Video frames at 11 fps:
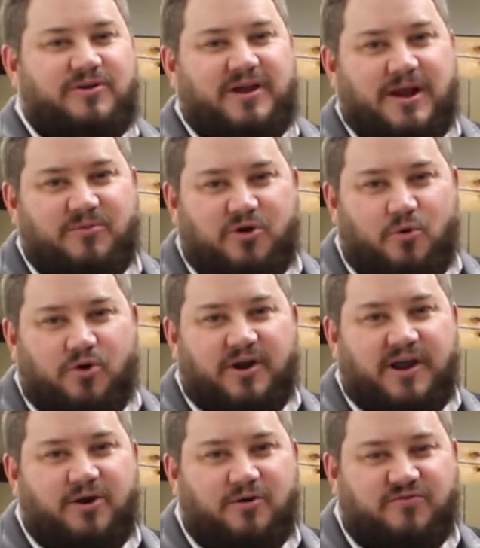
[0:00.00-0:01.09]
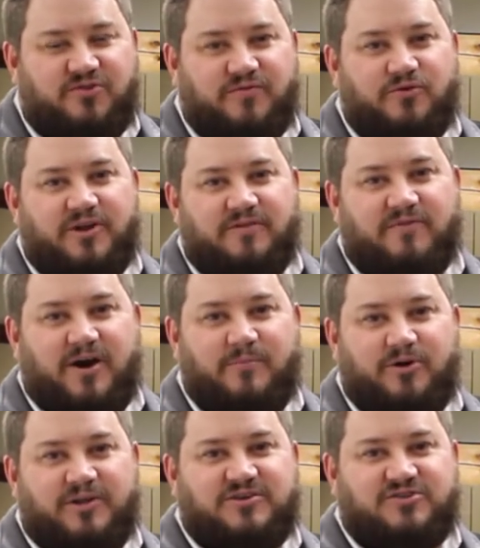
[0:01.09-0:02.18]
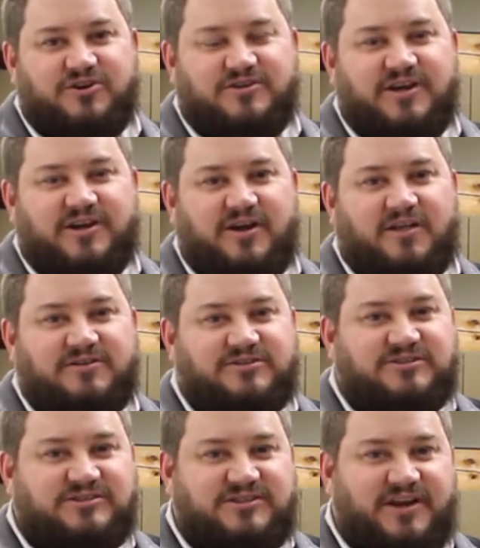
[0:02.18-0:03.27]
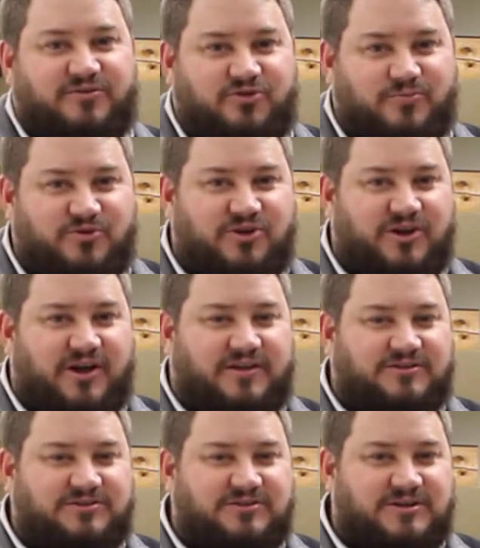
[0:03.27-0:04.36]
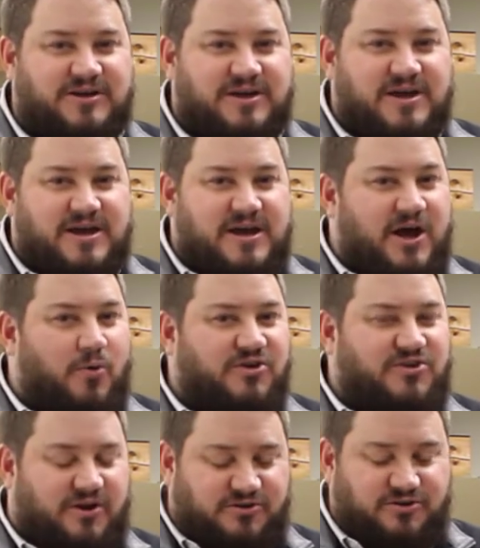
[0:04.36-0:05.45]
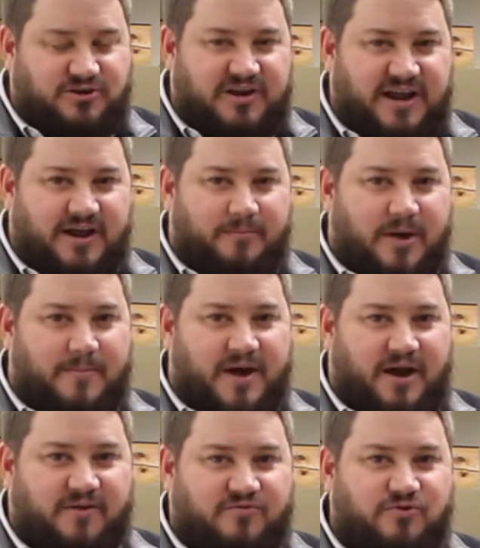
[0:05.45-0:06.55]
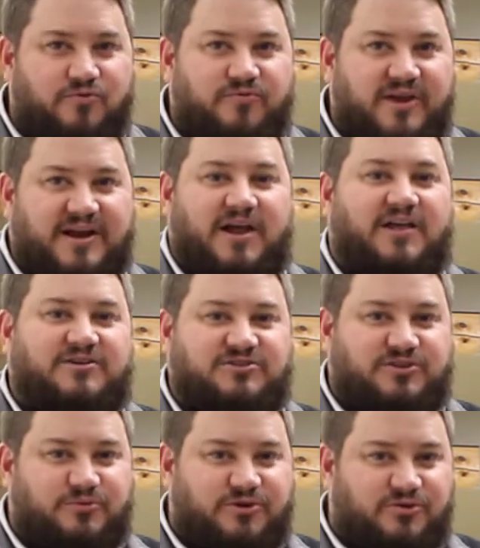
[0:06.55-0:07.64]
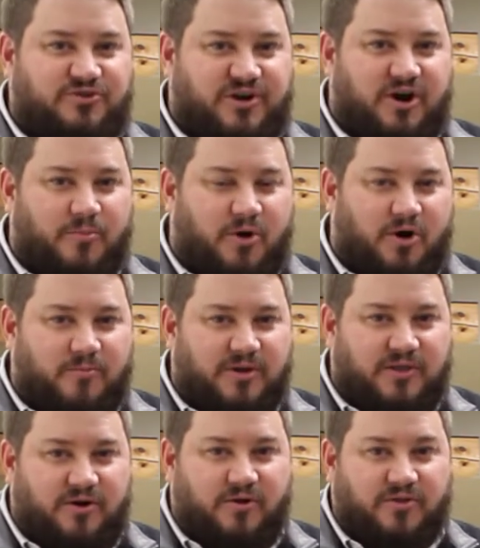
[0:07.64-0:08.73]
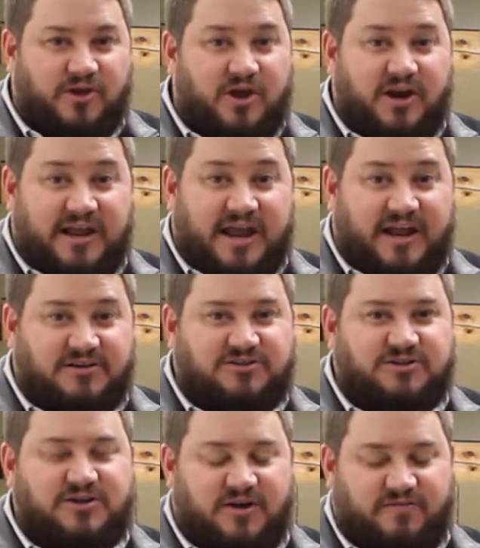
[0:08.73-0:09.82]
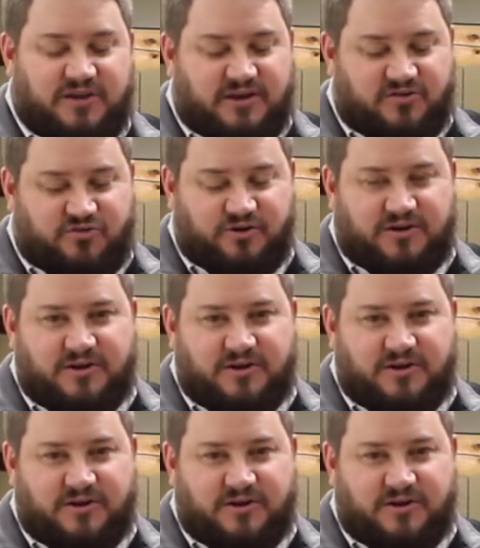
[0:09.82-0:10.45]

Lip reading: and I'm the coordinator of Civil and Environmental Engineering Technologies at San Jose Community College. I want to talk to you today about a few technologies that we use in our department that are on the cutting edge of the industry.